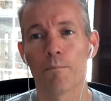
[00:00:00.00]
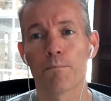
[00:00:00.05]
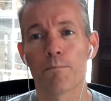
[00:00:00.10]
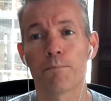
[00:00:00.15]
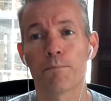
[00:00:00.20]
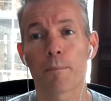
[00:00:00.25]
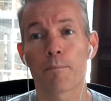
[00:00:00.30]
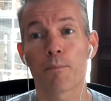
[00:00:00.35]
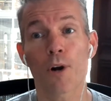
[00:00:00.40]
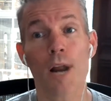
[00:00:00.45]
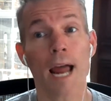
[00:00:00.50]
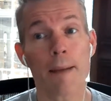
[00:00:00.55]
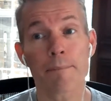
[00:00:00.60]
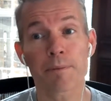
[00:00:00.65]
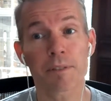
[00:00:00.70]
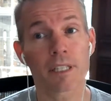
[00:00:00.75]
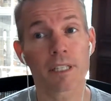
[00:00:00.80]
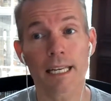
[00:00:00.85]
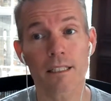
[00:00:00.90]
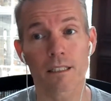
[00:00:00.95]
but
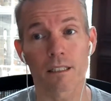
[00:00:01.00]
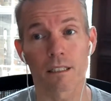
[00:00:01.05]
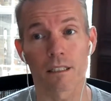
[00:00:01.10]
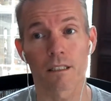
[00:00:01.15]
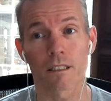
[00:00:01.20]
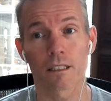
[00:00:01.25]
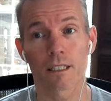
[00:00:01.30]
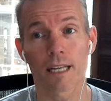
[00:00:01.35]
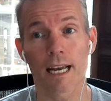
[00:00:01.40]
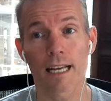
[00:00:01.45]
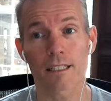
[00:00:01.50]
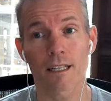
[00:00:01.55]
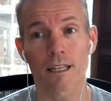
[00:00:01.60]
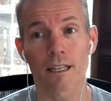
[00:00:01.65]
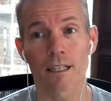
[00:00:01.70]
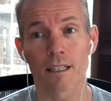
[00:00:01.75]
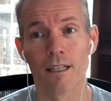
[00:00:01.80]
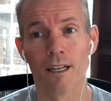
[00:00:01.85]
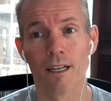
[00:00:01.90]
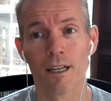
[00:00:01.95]
perhaps it isn't. As
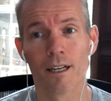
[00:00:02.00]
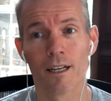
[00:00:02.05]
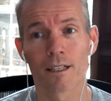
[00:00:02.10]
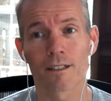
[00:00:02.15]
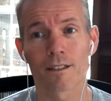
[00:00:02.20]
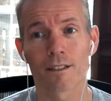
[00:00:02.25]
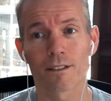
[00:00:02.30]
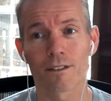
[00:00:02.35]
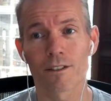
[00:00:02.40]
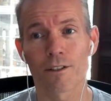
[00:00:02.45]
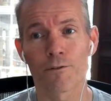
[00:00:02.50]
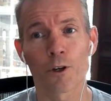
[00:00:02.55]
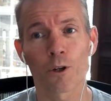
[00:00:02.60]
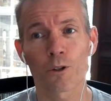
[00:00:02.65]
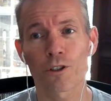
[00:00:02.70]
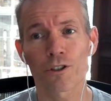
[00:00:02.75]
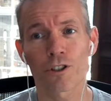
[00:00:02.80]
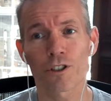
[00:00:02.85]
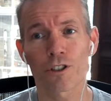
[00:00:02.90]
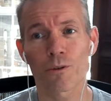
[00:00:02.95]
in, the
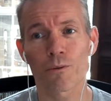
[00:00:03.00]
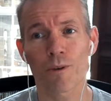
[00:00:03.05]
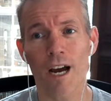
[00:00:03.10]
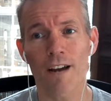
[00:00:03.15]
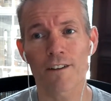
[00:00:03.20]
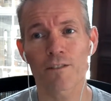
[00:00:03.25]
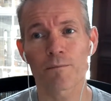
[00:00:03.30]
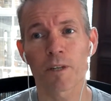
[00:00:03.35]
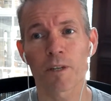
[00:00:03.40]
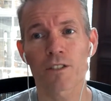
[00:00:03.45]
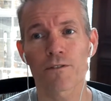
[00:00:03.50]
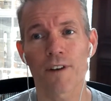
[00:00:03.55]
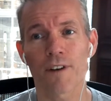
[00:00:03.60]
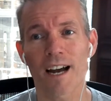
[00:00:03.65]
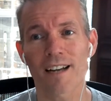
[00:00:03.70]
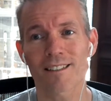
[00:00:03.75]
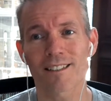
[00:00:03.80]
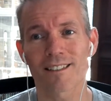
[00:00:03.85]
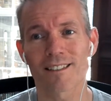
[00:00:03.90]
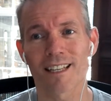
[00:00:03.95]
future just arrives much
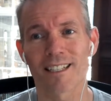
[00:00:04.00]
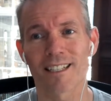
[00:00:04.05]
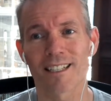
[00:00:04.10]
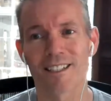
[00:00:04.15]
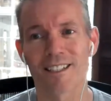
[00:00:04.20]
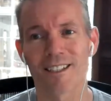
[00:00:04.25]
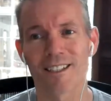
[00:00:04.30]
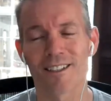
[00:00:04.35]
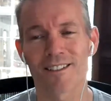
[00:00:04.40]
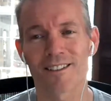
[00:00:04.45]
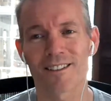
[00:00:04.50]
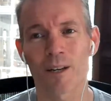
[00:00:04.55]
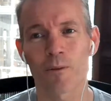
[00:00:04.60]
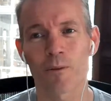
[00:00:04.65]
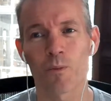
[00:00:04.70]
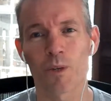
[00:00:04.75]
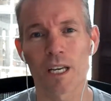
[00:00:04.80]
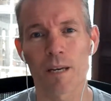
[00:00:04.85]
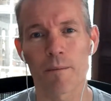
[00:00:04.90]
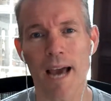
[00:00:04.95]
faster than
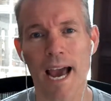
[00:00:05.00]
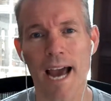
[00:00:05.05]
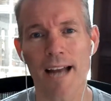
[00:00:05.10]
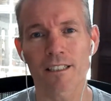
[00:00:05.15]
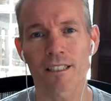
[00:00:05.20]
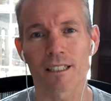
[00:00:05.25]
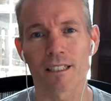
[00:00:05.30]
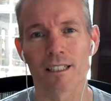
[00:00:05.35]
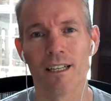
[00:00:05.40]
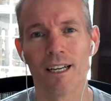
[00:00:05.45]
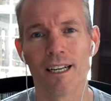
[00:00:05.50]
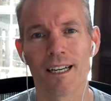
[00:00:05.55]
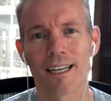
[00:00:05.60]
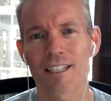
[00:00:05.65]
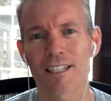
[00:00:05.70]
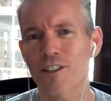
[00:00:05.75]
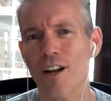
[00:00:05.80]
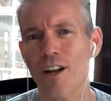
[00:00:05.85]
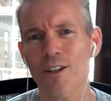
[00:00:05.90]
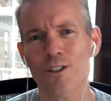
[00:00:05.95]
we imagine.
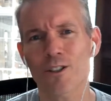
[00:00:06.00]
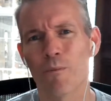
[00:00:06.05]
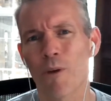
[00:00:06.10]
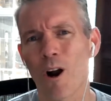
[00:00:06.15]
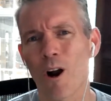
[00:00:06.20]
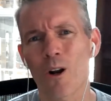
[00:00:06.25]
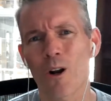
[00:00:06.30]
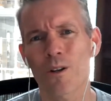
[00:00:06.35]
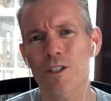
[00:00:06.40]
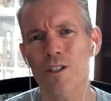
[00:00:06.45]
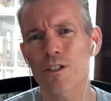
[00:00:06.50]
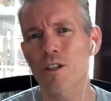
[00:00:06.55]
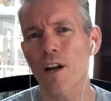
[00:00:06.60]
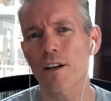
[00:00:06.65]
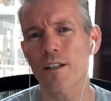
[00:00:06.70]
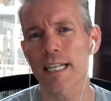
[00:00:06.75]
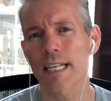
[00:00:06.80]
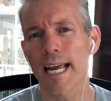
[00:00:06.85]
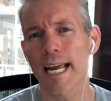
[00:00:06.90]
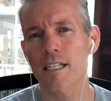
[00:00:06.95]
It's not tomorrow, it's
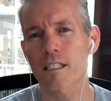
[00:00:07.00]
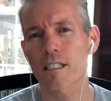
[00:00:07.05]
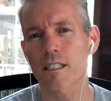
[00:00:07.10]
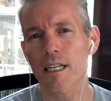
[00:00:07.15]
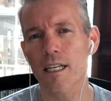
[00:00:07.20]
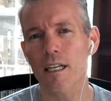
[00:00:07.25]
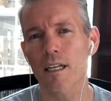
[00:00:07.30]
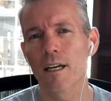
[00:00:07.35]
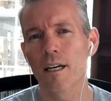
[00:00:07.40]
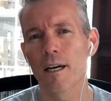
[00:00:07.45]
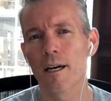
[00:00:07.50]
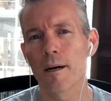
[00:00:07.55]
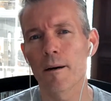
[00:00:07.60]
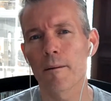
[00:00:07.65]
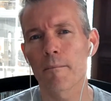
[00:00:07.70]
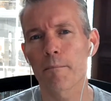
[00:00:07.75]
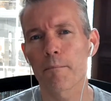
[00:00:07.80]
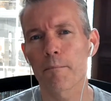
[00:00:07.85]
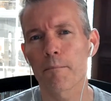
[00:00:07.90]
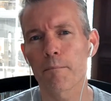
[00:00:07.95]
not next year,
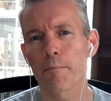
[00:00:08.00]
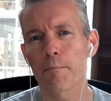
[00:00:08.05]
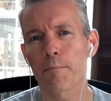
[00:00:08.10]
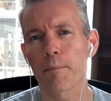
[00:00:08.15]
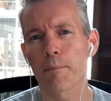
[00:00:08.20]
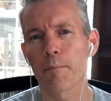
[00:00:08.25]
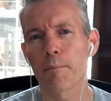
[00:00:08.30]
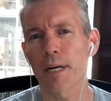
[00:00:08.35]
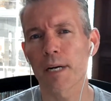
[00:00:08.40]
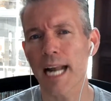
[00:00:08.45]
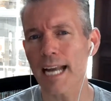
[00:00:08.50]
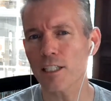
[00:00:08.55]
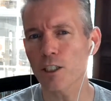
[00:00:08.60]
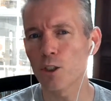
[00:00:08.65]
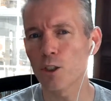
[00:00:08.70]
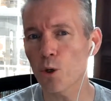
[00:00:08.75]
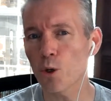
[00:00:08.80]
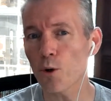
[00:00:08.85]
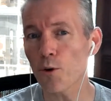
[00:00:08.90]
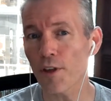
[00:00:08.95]
but I actually
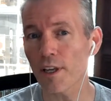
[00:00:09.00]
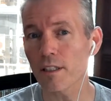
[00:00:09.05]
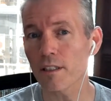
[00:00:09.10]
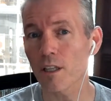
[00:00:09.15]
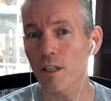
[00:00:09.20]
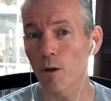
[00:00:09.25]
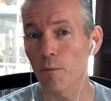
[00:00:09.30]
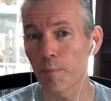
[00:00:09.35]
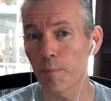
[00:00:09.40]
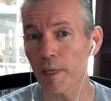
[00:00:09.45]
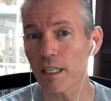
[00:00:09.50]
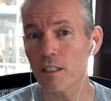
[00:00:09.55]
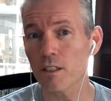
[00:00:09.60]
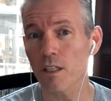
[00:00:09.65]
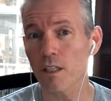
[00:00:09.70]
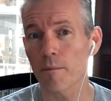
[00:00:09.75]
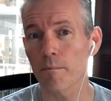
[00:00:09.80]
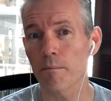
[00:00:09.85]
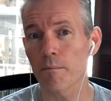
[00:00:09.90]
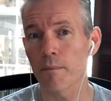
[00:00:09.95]
do think there'll be
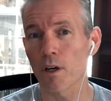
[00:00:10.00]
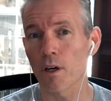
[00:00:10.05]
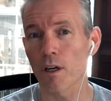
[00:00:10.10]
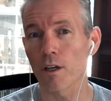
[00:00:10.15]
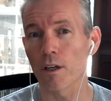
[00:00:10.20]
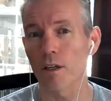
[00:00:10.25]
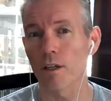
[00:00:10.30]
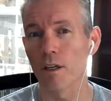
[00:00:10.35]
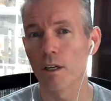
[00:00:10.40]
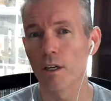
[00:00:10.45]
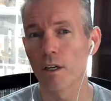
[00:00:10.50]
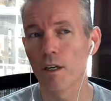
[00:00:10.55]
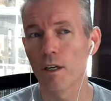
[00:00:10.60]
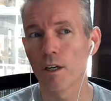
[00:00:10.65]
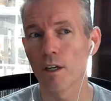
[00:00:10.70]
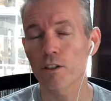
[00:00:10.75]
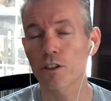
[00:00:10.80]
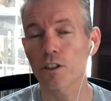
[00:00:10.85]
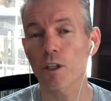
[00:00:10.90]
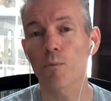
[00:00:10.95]
some
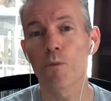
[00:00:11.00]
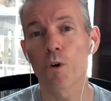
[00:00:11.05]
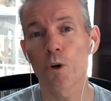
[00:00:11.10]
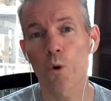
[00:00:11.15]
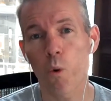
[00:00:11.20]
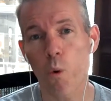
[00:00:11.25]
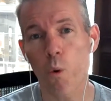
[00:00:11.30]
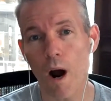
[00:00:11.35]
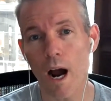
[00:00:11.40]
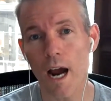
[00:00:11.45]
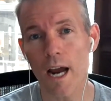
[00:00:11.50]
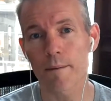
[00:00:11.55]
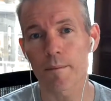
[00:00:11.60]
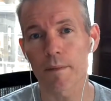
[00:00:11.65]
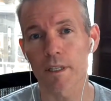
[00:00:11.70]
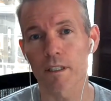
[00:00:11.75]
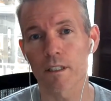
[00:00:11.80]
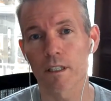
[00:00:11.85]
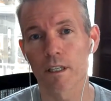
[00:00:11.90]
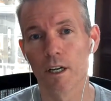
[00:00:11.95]

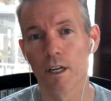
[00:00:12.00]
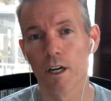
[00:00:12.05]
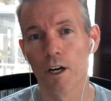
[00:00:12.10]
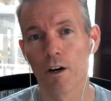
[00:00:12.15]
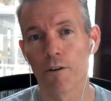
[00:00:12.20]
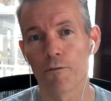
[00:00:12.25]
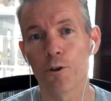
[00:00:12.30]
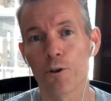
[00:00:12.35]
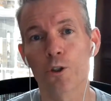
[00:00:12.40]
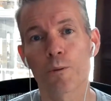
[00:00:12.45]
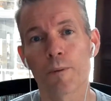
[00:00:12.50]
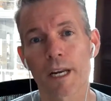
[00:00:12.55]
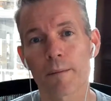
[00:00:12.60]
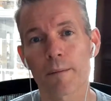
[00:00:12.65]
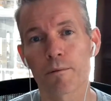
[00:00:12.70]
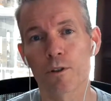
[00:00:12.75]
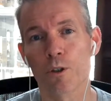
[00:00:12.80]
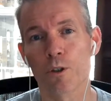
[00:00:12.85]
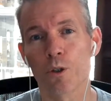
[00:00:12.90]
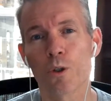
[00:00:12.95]
requirement for you to be
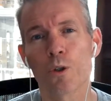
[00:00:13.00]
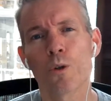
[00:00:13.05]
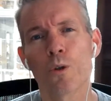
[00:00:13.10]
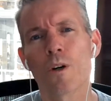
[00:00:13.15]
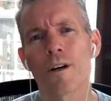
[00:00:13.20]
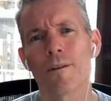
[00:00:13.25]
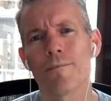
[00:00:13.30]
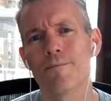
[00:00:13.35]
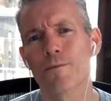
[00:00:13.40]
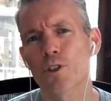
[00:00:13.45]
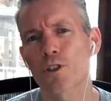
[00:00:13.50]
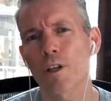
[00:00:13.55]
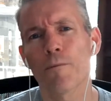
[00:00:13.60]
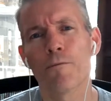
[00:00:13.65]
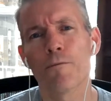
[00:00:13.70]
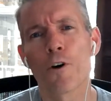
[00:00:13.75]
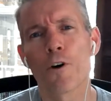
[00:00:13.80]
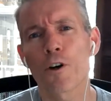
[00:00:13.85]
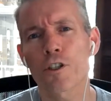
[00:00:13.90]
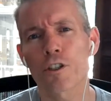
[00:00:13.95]
able to do some
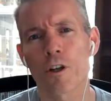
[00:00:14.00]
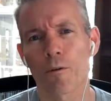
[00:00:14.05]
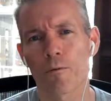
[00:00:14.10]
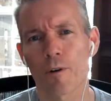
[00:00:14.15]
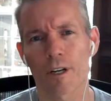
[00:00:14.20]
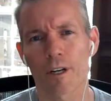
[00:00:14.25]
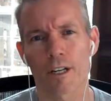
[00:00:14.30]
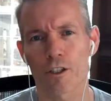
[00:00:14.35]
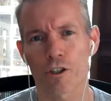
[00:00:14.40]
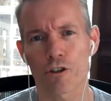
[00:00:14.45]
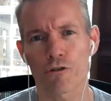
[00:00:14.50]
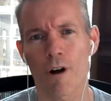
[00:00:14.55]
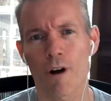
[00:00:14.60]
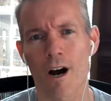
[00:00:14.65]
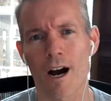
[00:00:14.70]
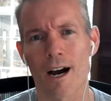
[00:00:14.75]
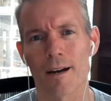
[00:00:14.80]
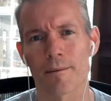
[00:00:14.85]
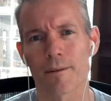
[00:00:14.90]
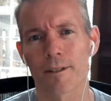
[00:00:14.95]
version of what I
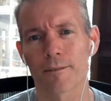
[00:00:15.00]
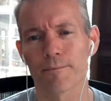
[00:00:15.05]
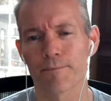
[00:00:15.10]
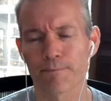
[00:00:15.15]
described.